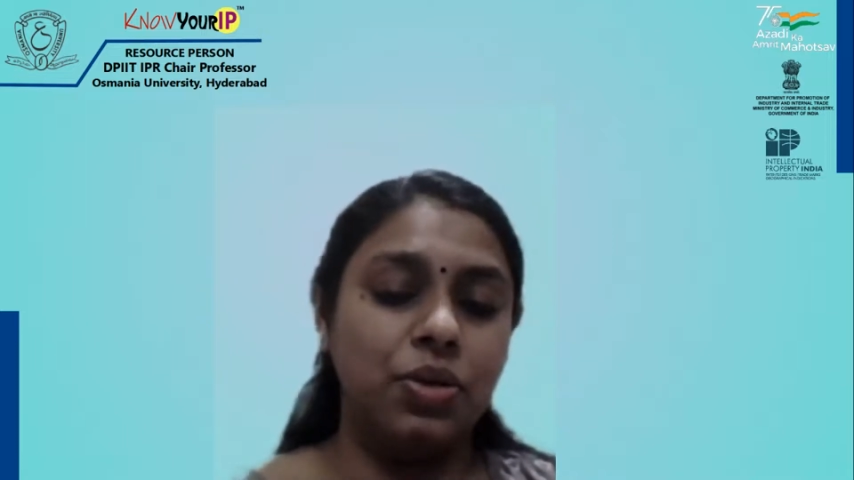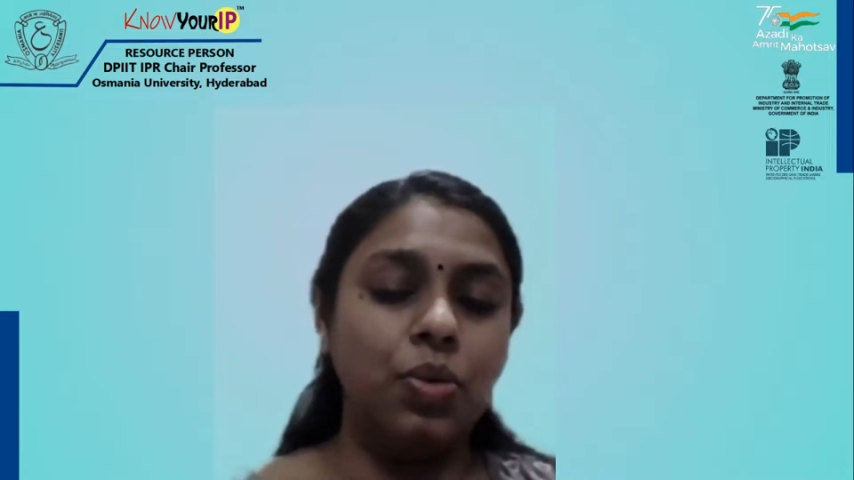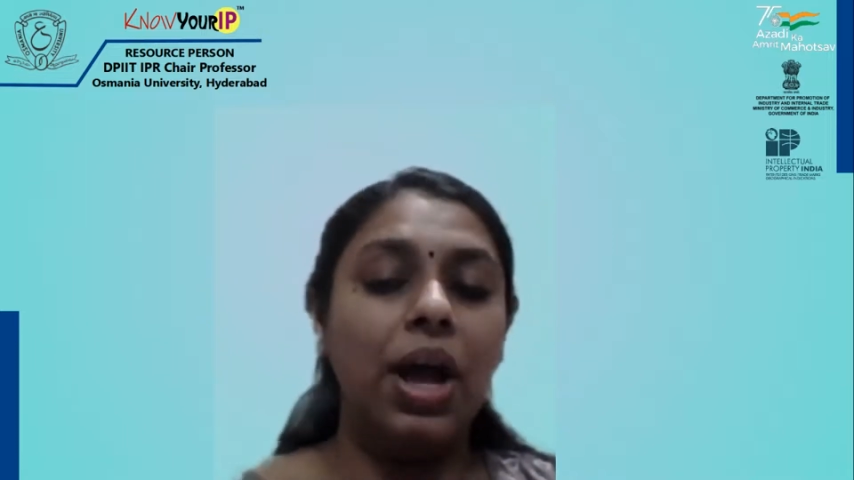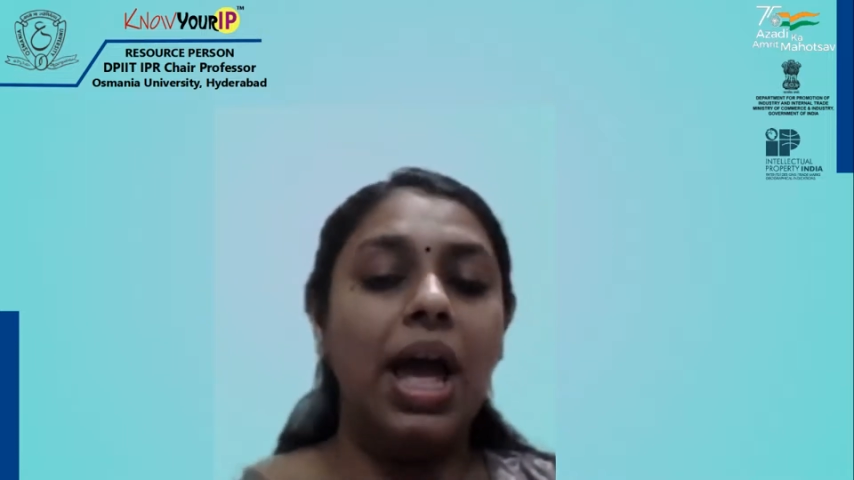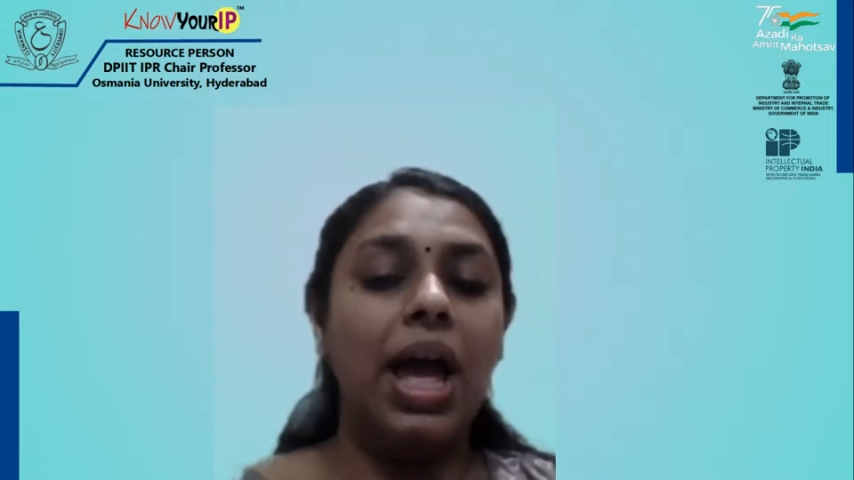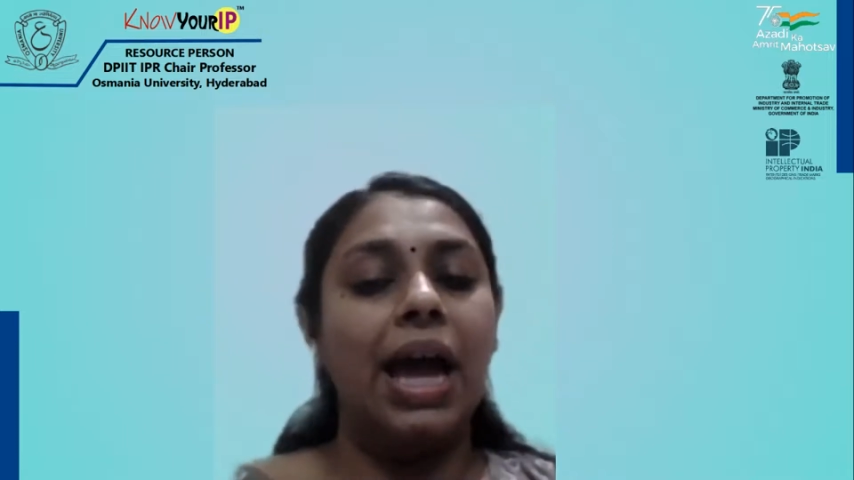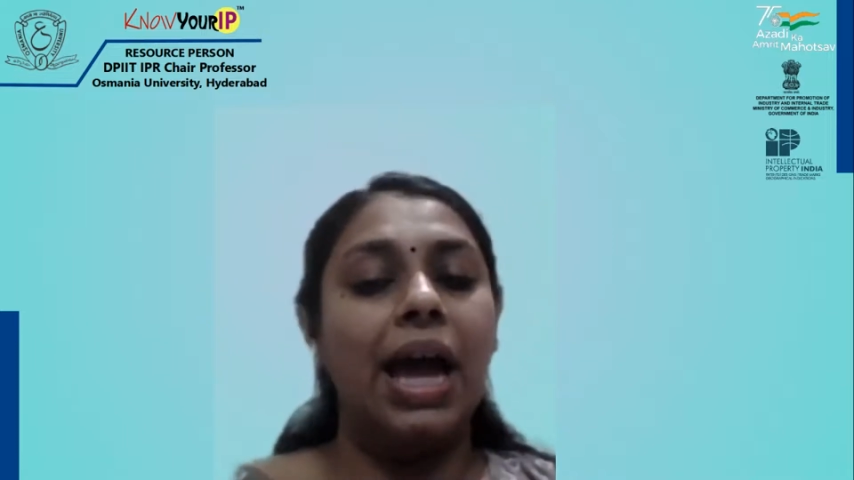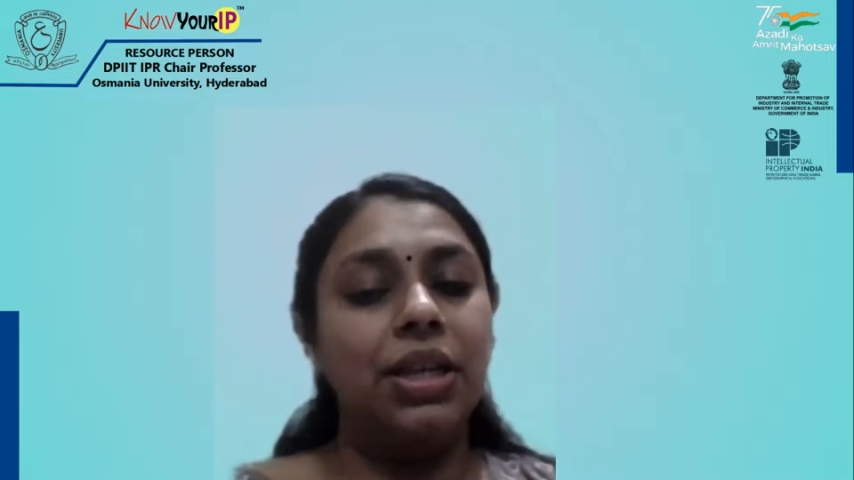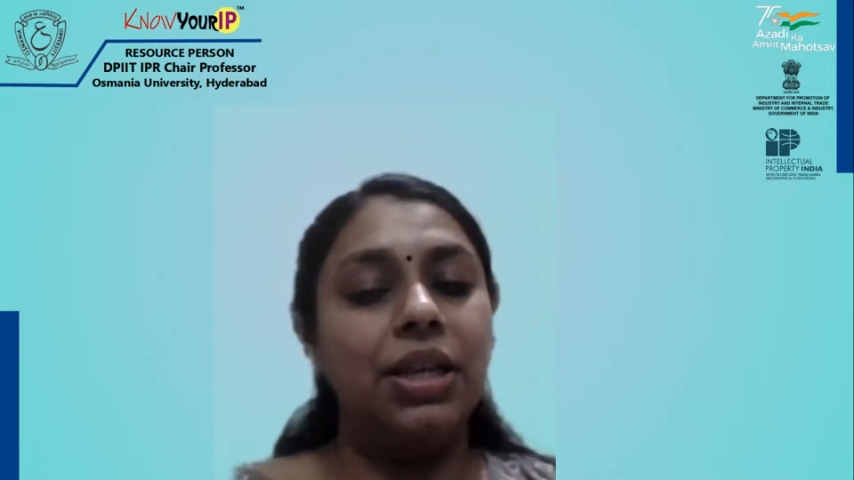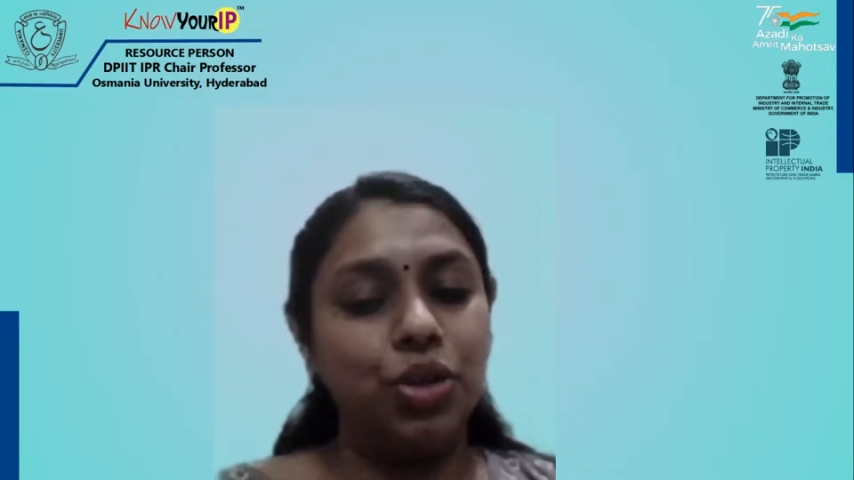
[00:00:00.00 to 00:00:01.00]
and you
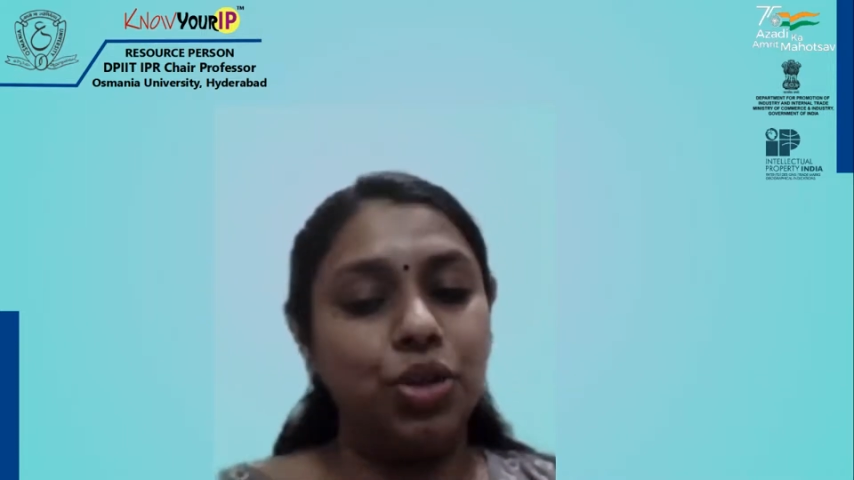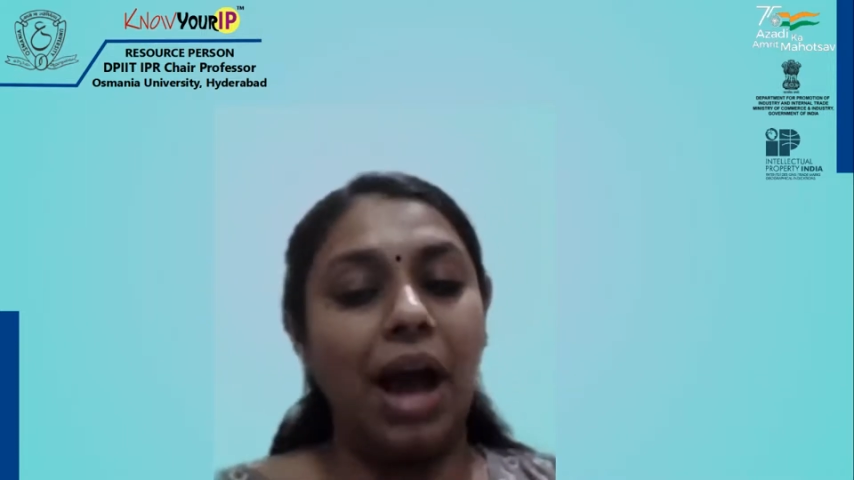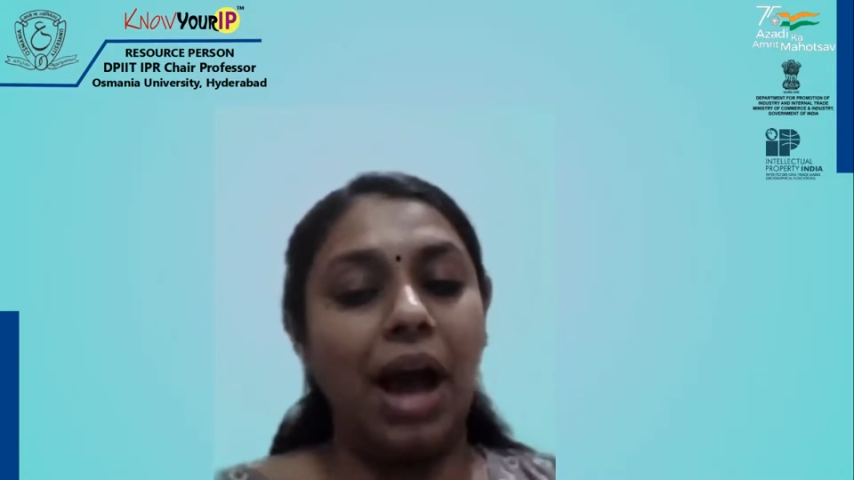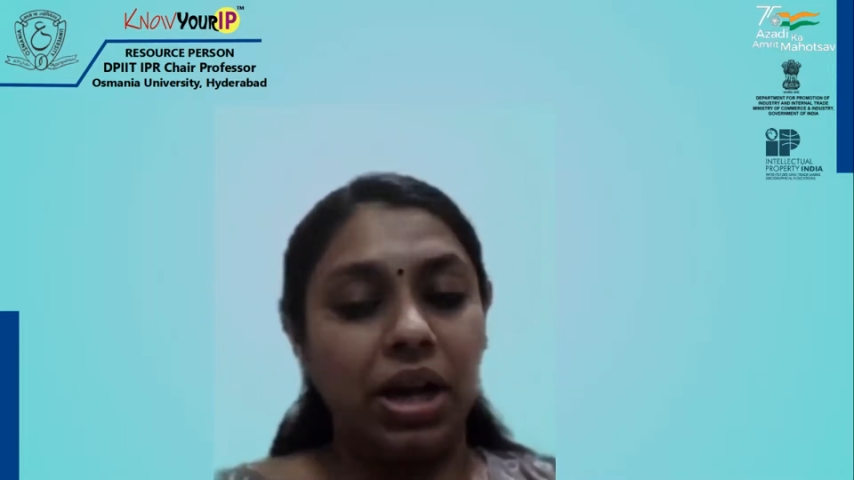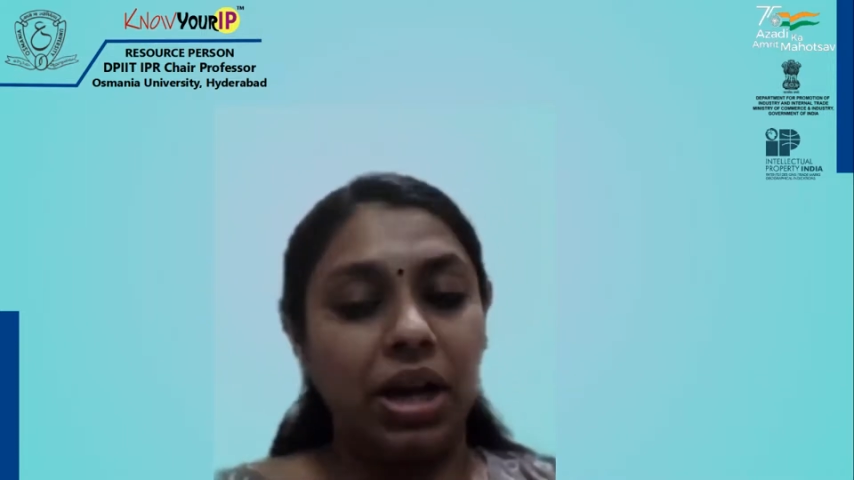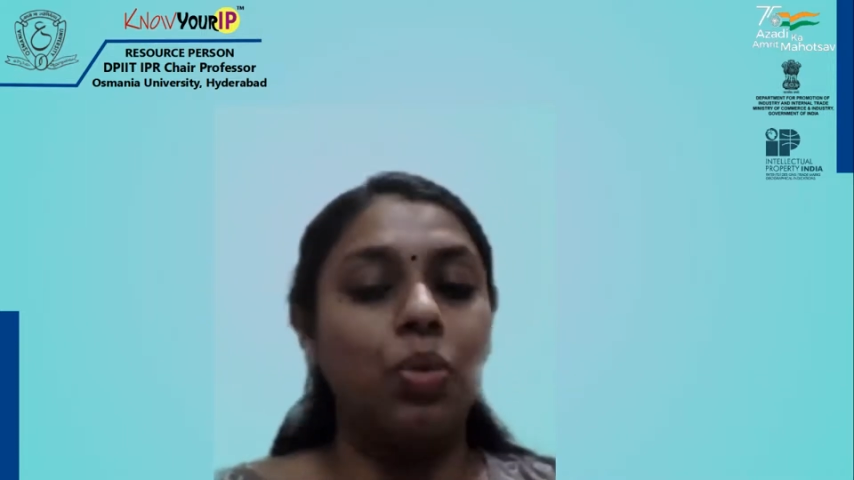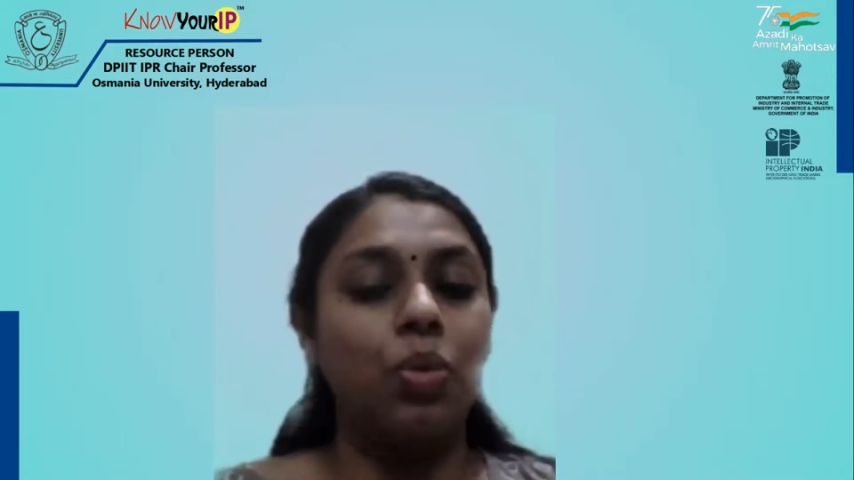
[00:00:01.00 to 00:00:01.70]
have a counterclaim.